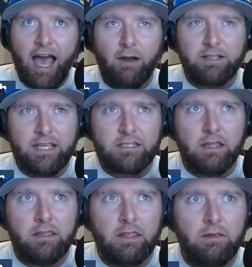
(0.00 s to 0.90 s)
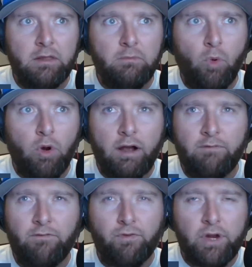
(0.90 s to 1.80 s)
how do I say this, the more
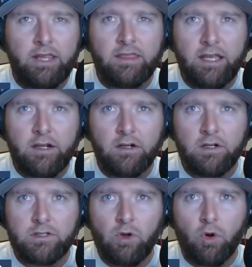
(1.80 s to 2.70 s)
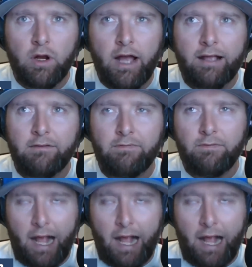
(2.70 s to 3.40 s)
free thinkers, or I